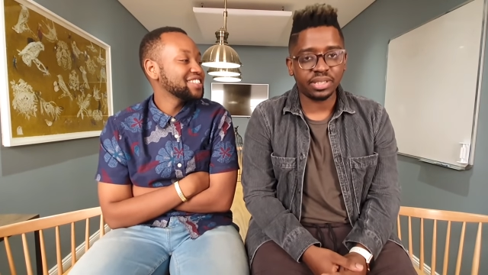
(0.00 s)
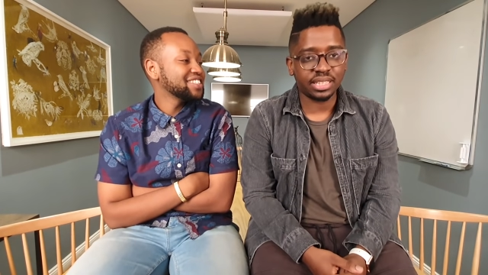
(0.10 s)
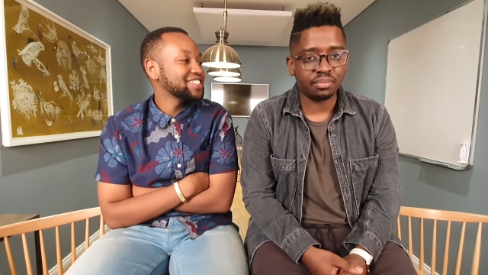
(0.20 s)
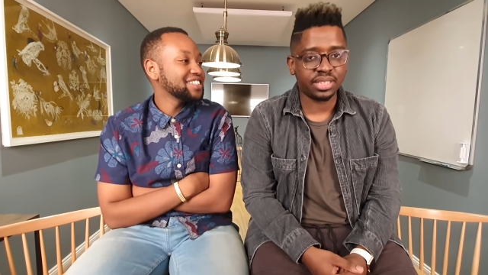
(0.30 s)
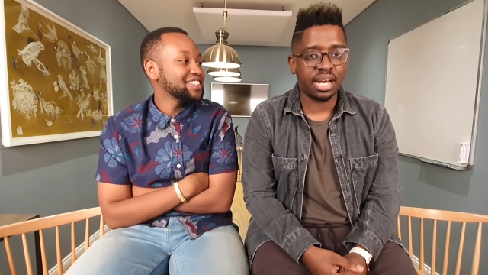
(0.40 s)

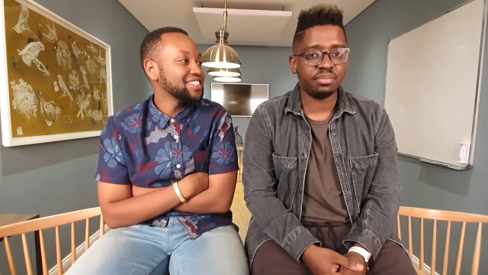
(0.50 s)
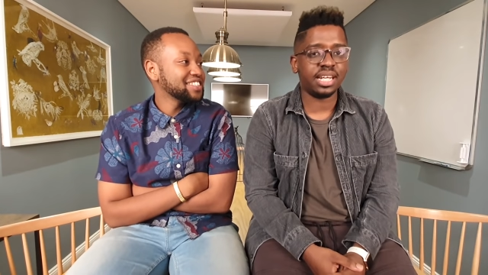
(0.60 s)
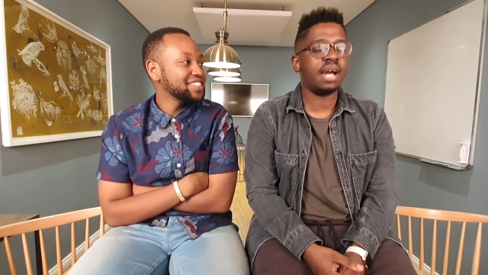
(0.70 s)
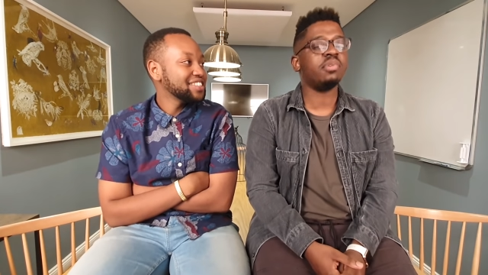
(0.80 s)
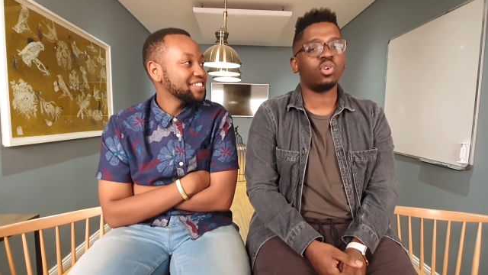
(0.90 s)
Speaker 1: sometimes,
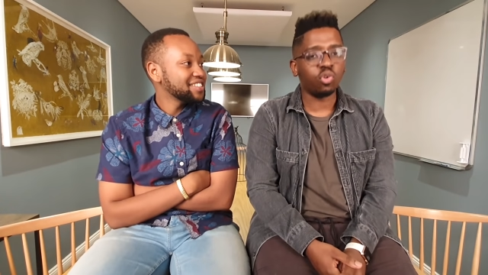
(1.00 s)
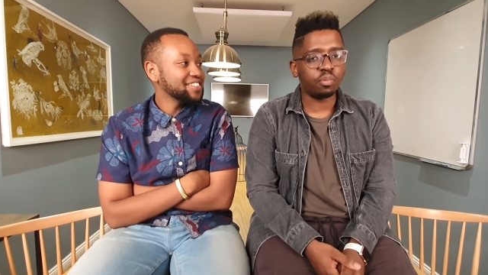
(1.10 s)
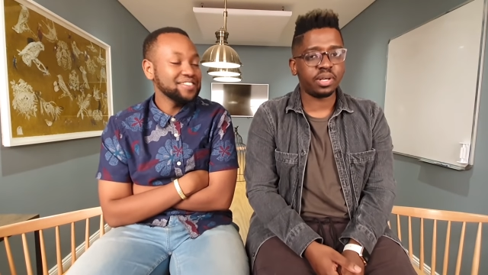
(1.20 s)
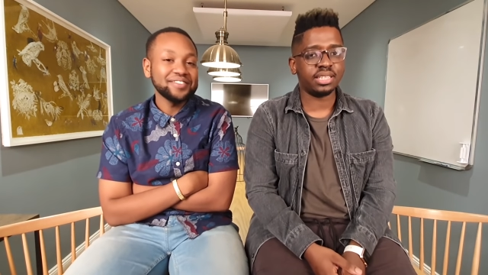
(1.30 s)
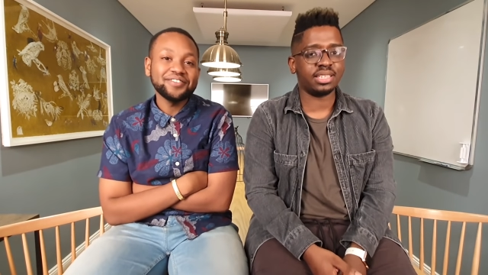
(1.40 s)
and I'm a
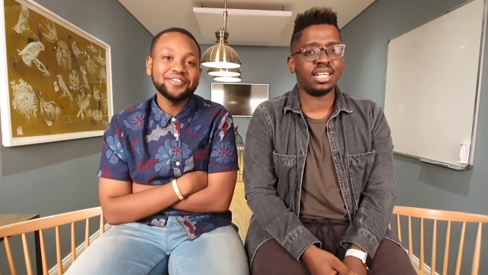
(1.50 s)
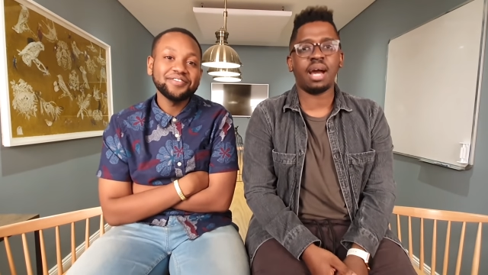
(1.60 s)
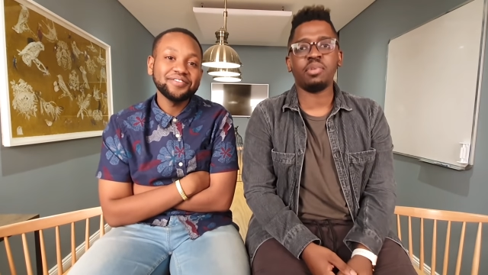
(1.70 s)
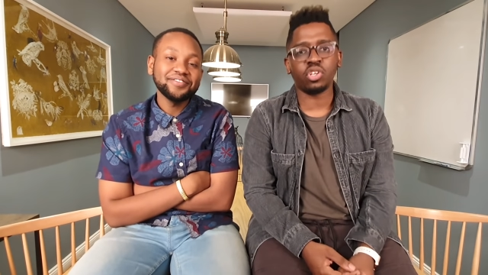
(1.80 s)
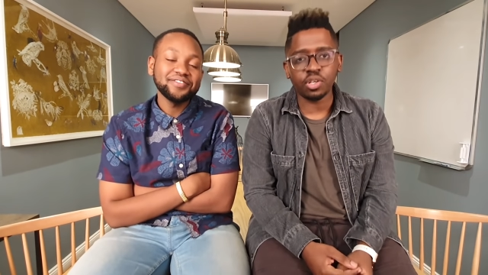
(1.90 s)
cool person, and
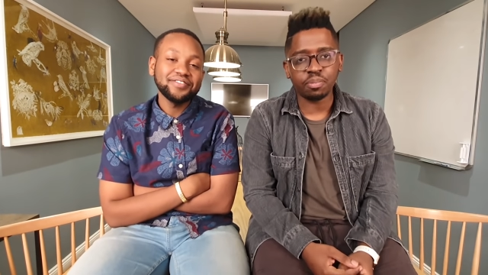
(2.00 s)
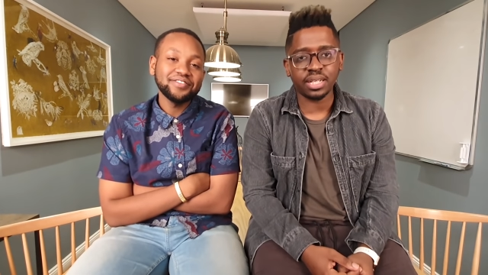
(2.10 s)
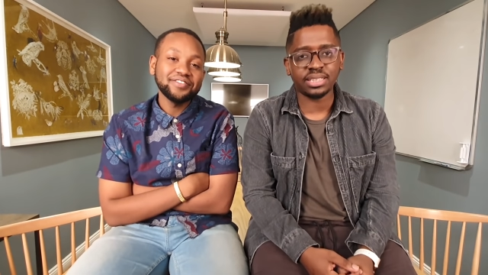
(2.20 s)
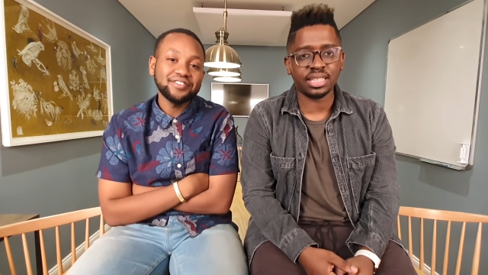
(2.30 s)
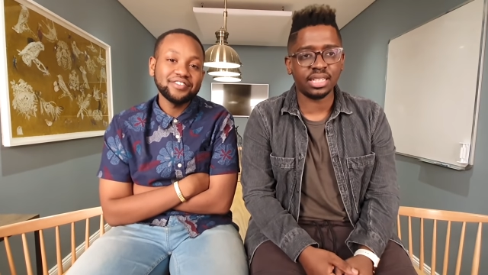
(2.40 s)
I'm a good
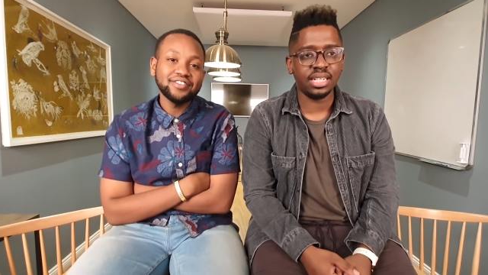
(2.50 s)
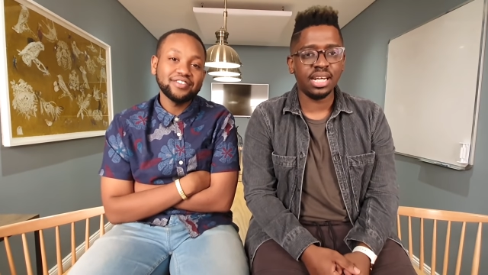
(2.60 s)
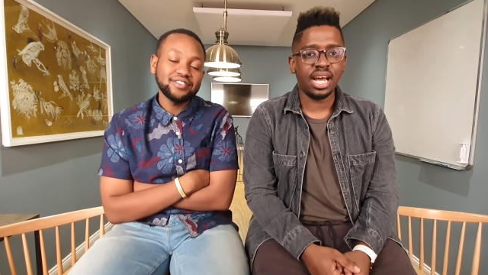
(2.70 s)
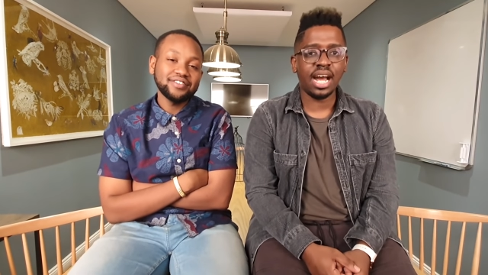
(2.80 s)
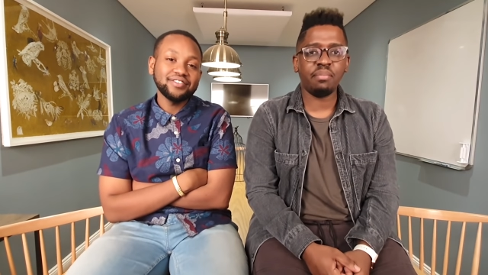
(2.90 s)
person.
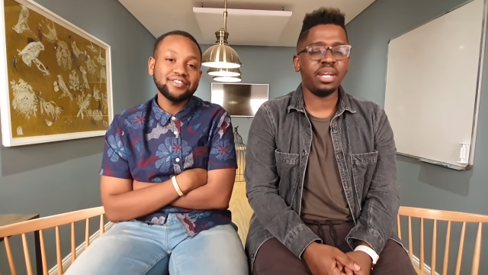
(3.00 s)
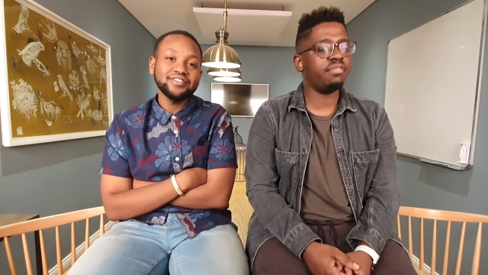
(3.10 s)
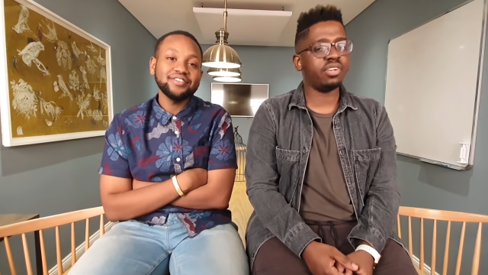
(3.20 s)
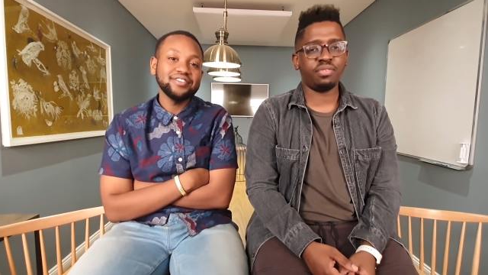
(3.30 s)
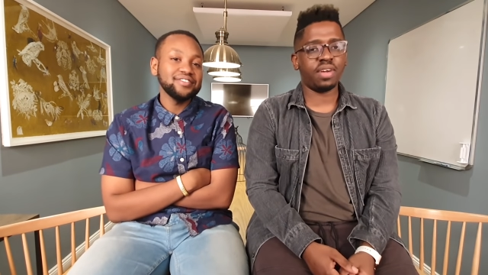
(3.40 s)
Um, and
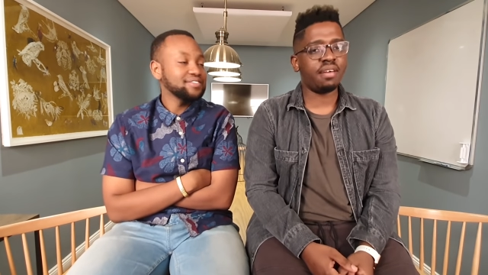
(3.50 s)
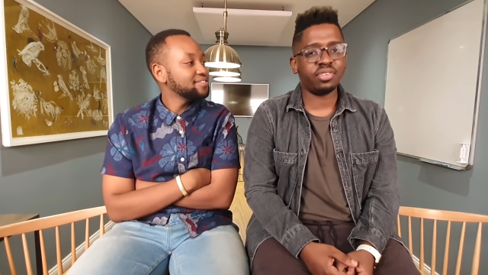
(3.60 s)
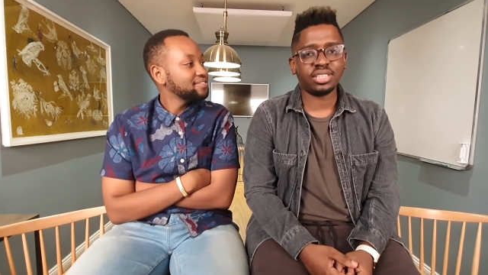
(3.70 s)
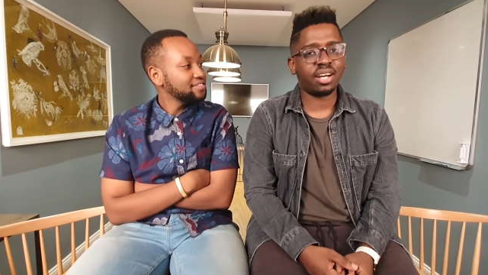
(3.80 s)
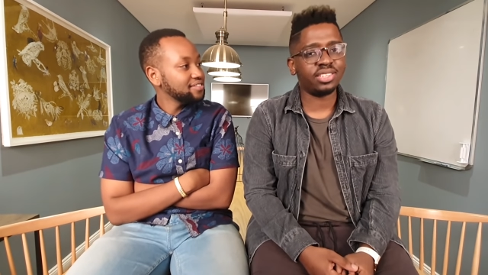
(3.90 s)
even if you have
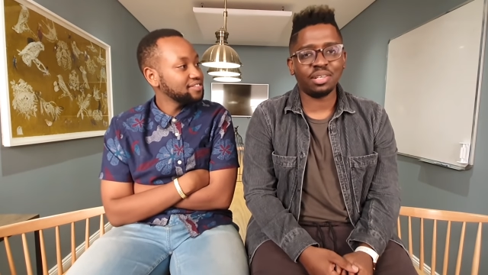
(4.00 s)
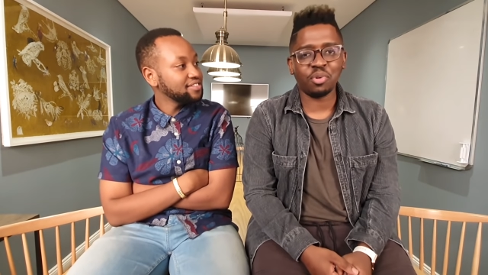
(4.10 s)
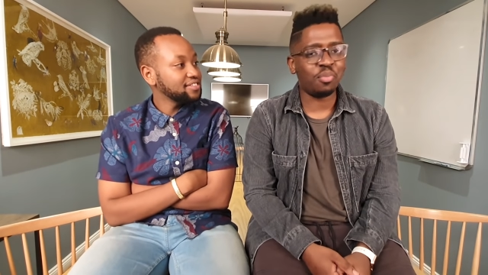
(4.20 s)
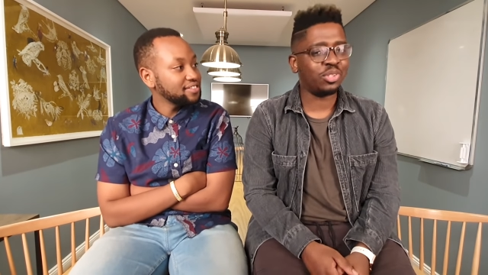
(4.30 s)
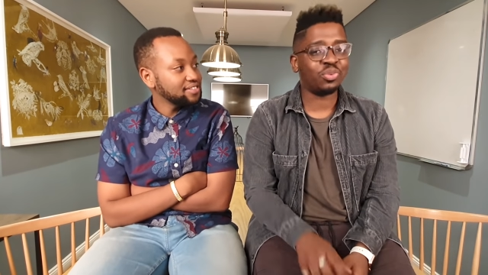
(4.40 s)
your doubting
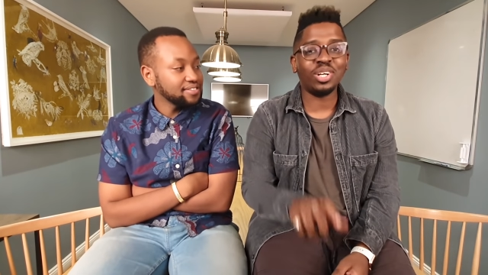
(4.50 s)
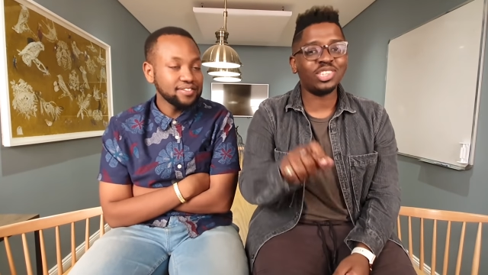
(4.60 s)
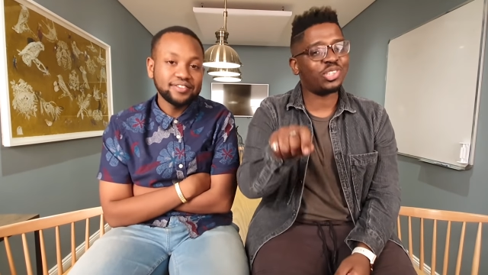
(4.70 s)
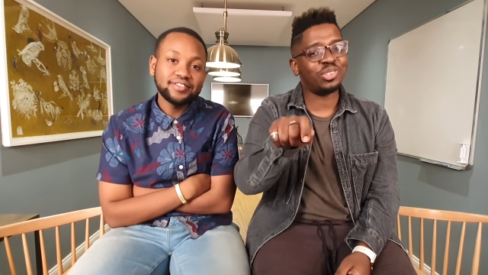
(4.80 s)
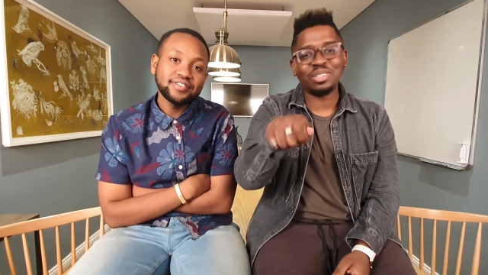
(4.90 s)
moments,
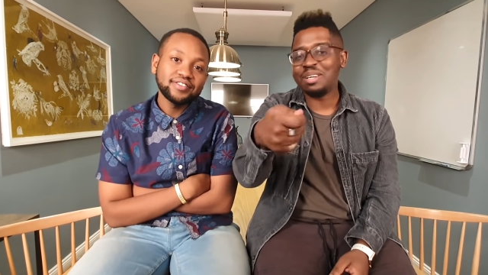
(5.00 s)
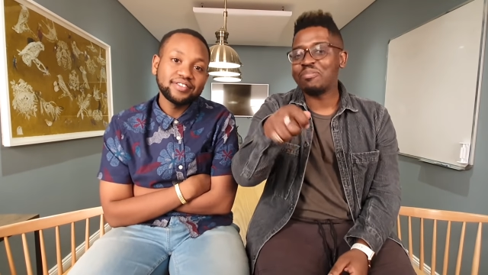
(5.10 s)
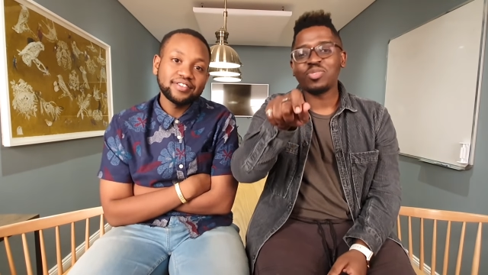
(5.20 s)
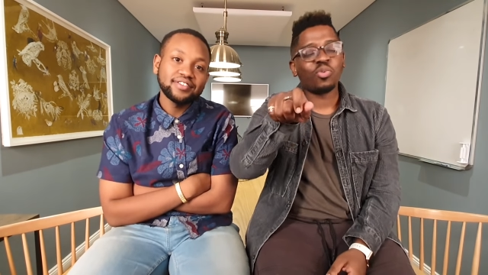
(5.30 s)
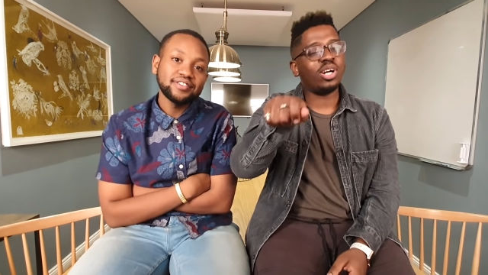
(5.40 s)
once you
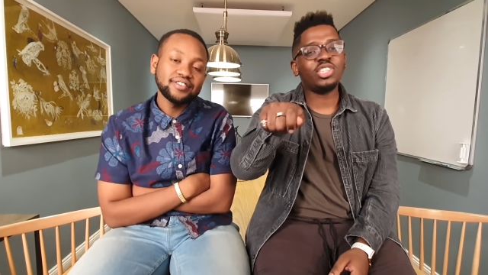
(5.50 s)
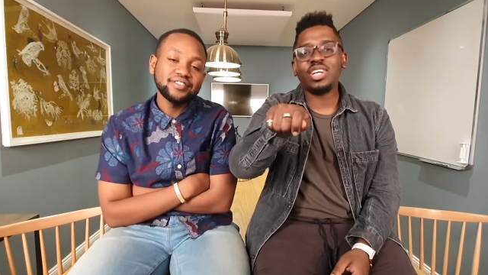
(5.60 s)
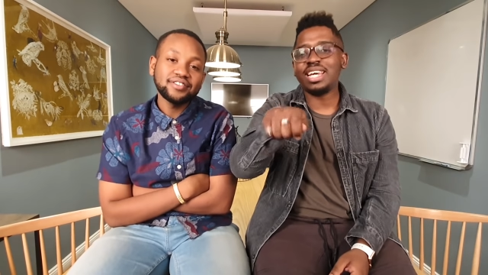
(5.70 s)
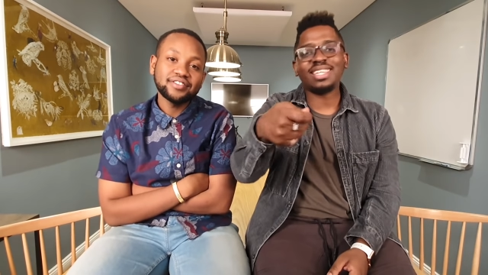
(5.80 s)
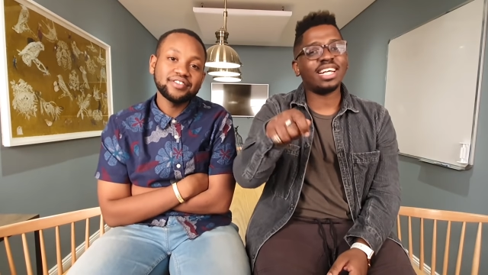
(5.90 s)
Once
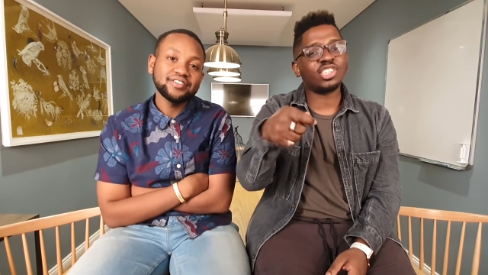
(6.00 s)
you hit that